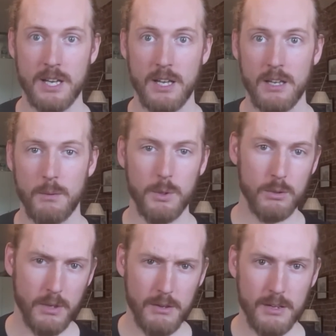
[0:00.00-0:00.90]
And we all
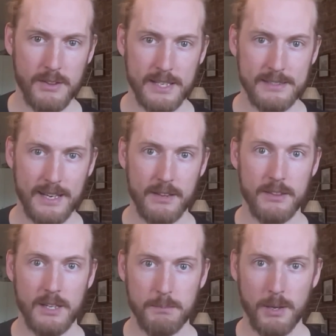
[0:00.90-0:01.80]
know that things like
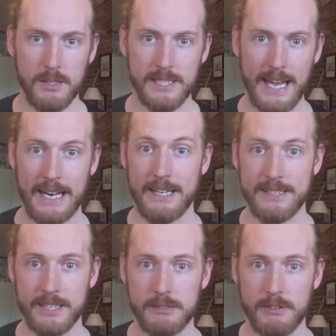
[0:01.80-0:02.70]
third-party
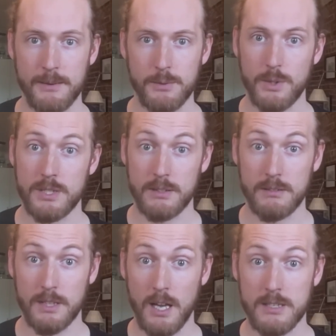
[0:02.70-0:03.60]
analytics scripts, which are
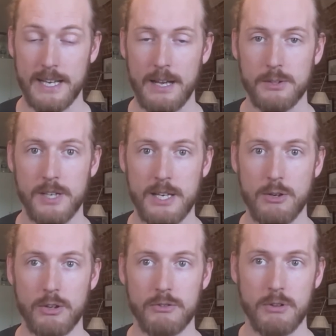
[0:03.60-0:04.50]
largely outside your
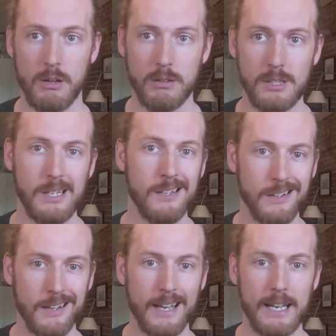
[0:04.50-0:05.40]
control,
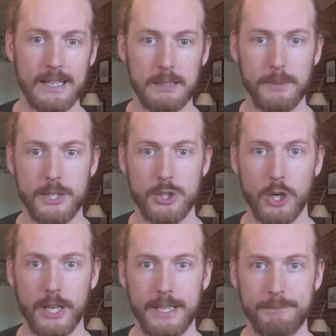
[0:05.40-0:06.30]
can get a little bit
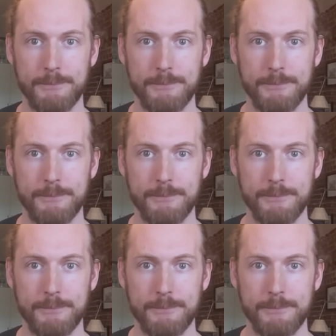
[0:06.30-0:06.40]
chunky.